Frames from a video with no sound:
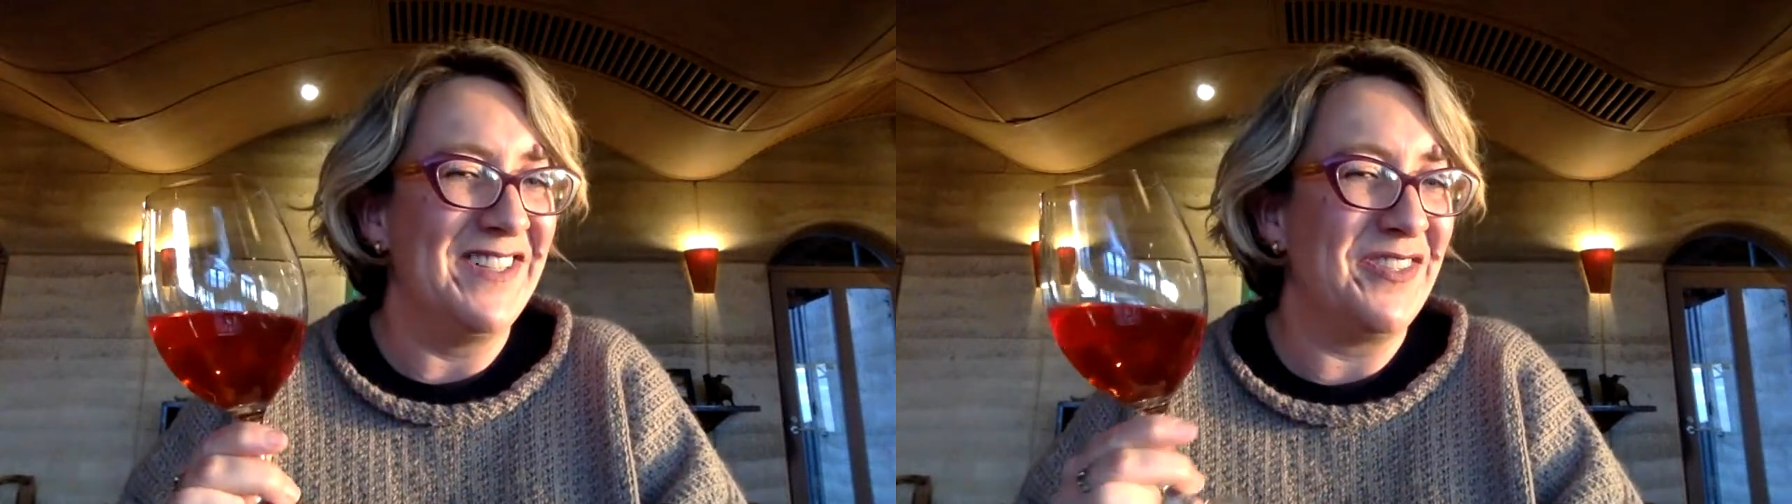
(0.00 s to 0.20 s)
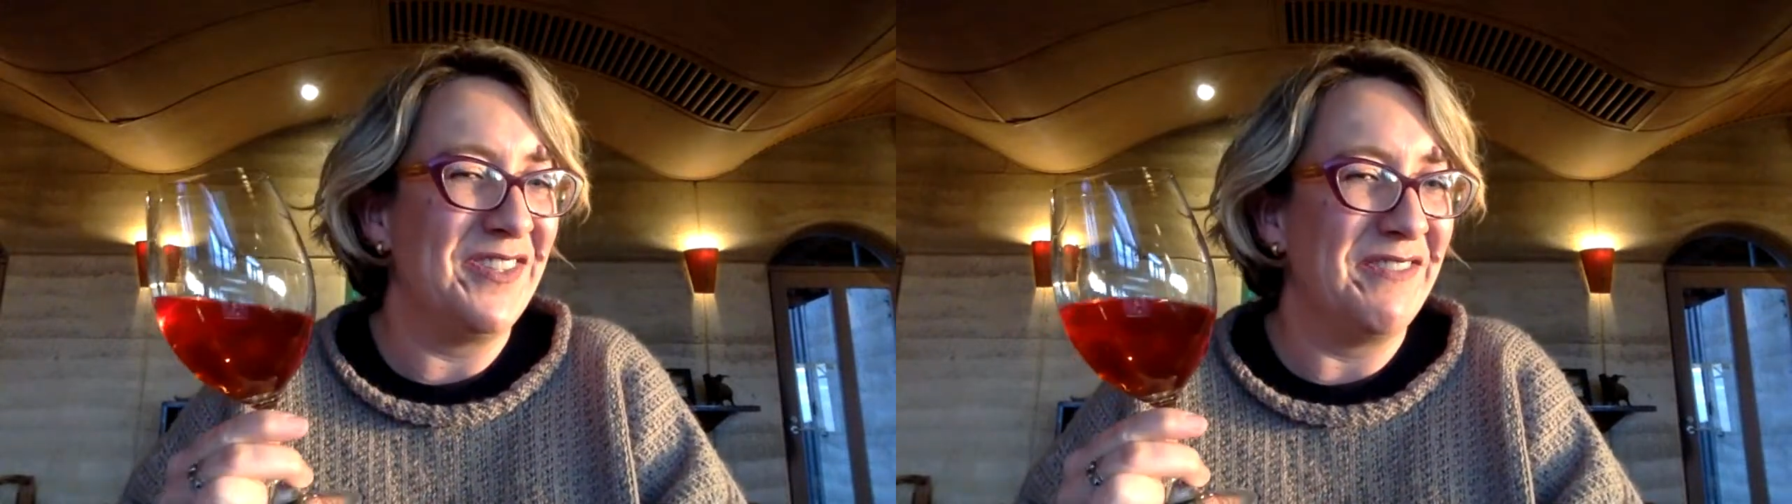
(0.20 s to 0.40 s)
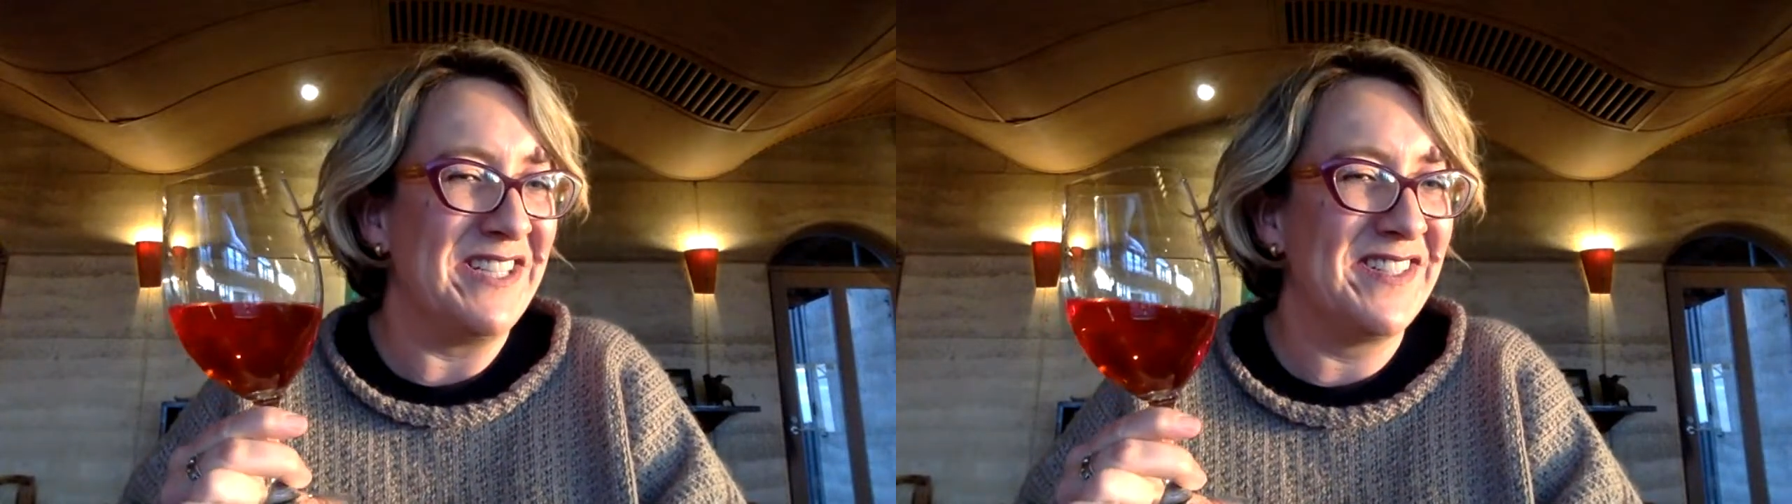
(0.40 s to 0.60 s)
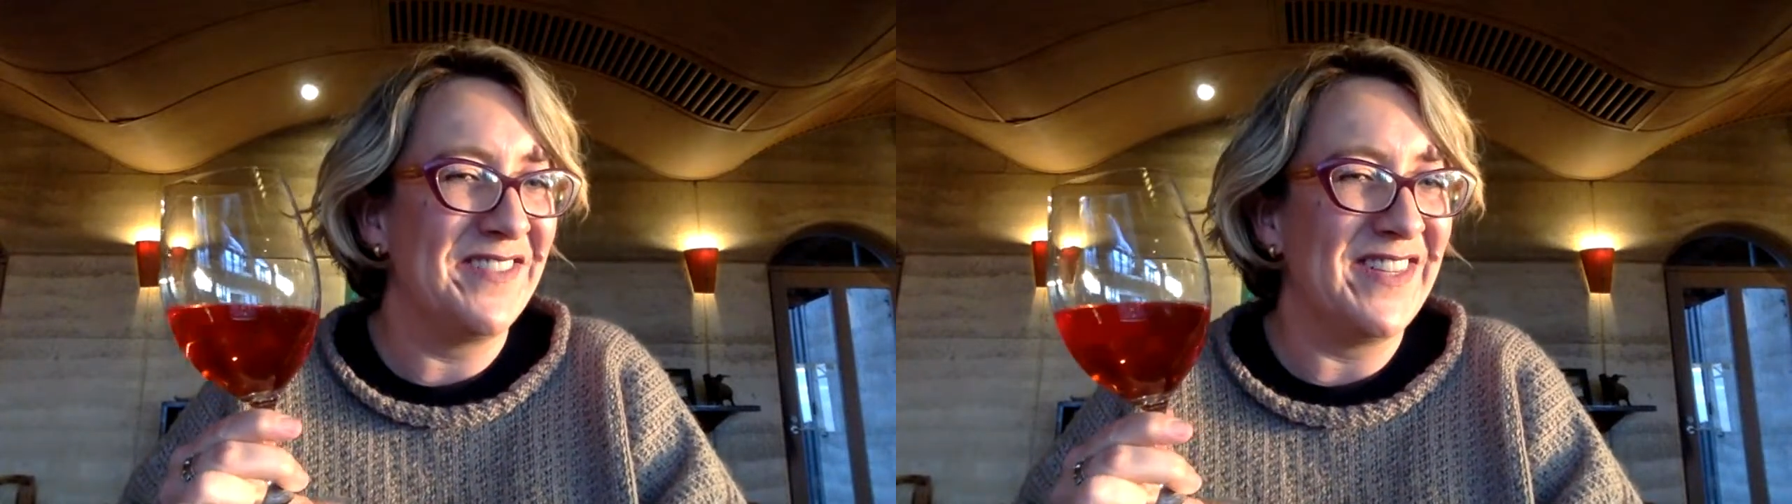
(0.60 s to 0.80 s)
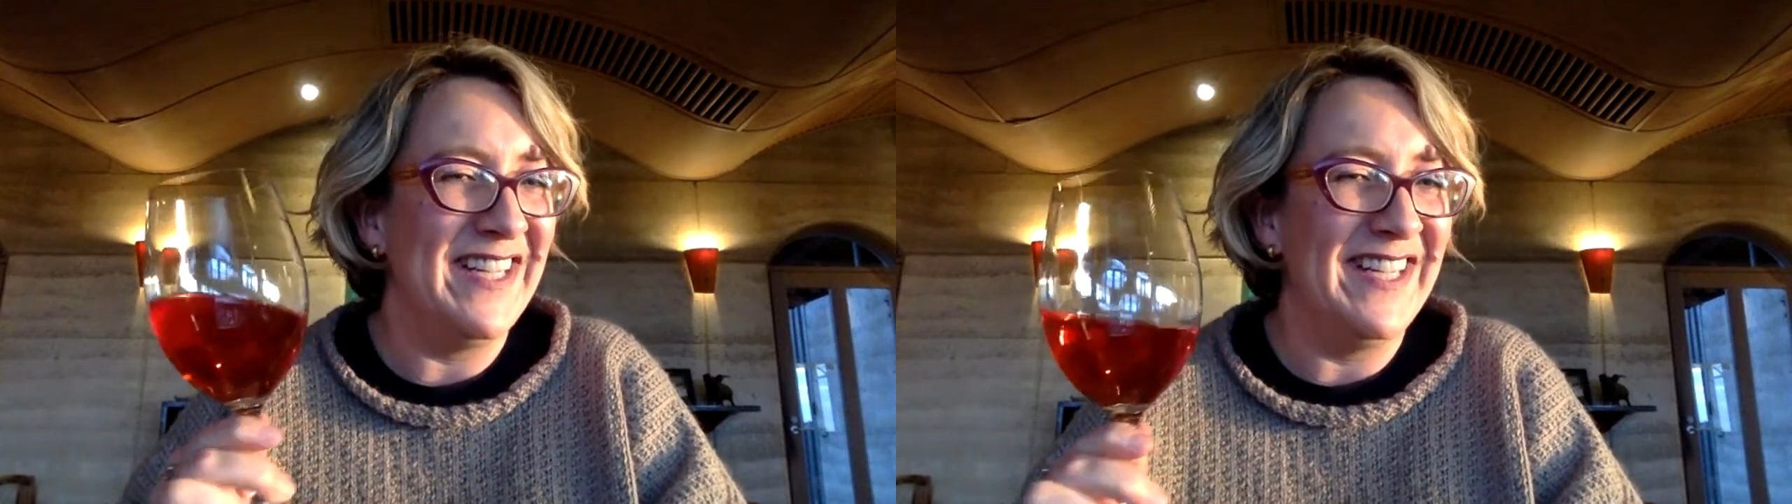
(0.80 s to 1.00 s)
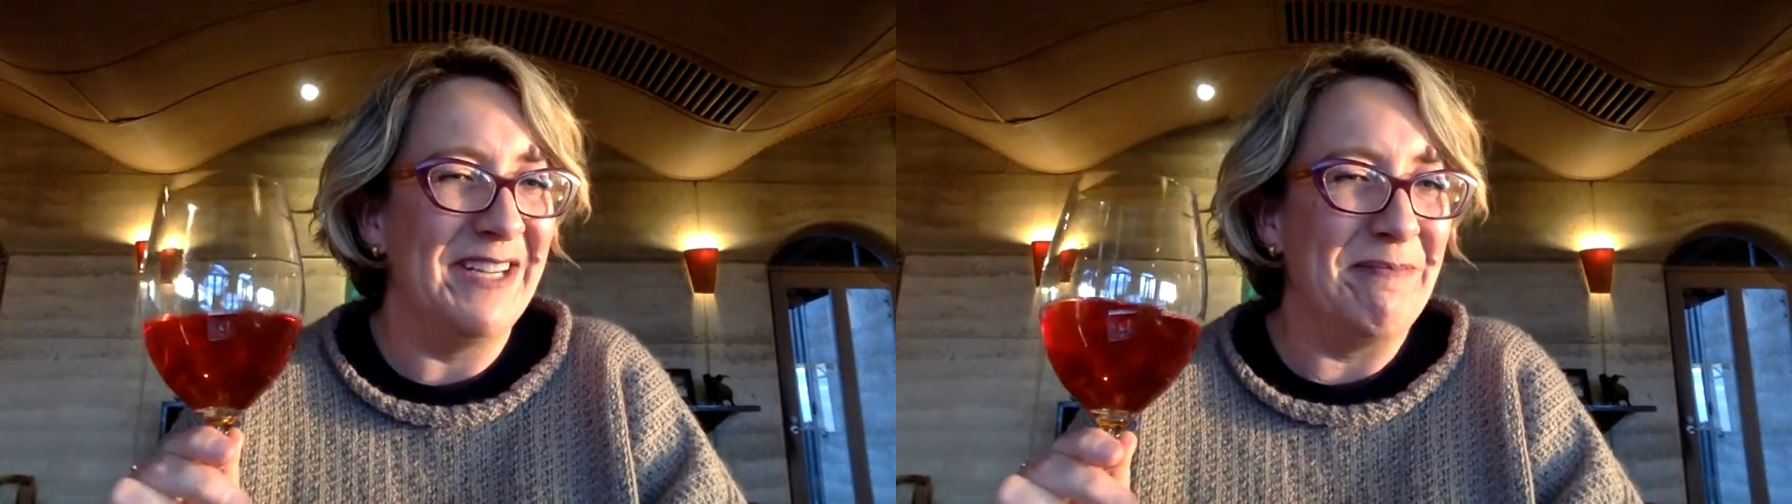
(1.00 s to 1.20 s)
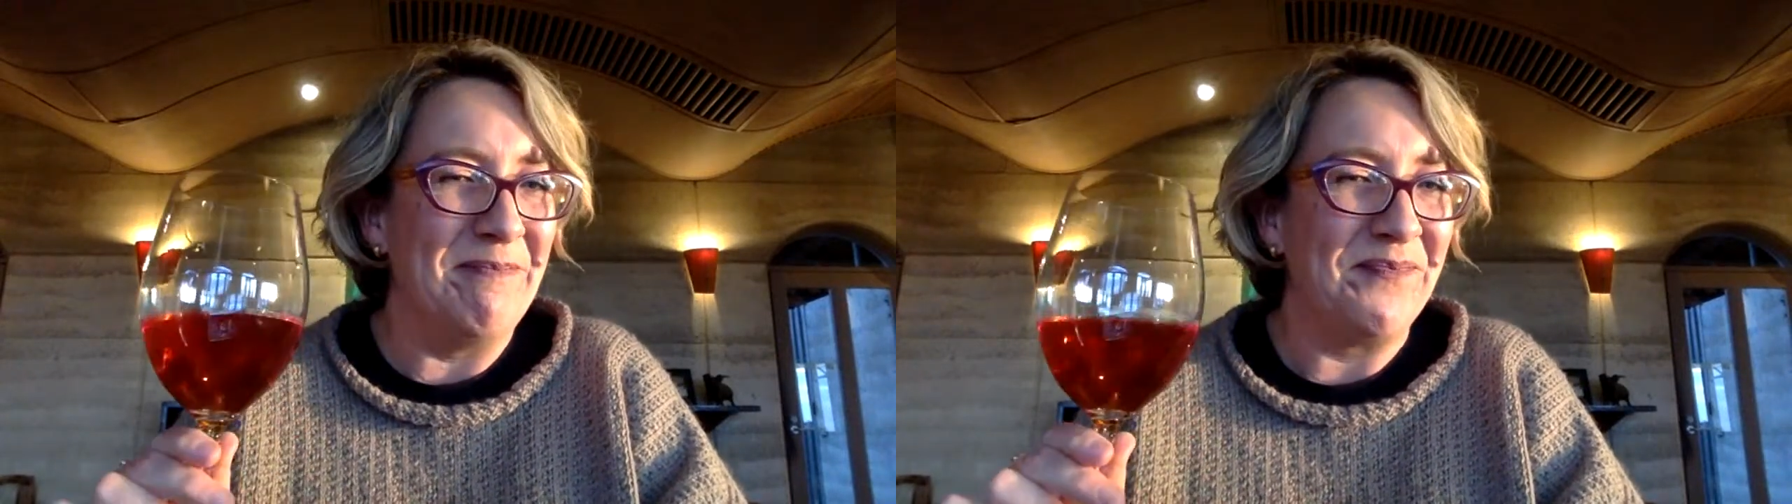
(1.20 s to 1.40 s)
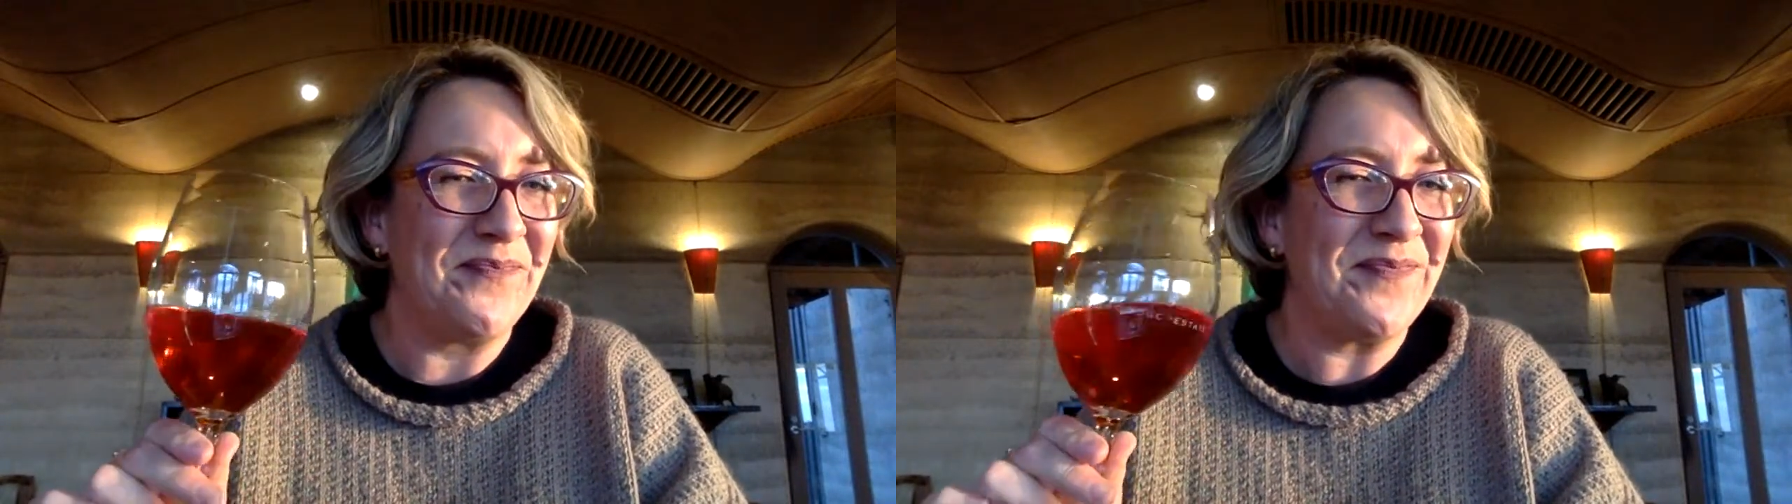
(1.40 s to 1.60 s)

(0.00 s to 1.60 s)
into the rest of the um,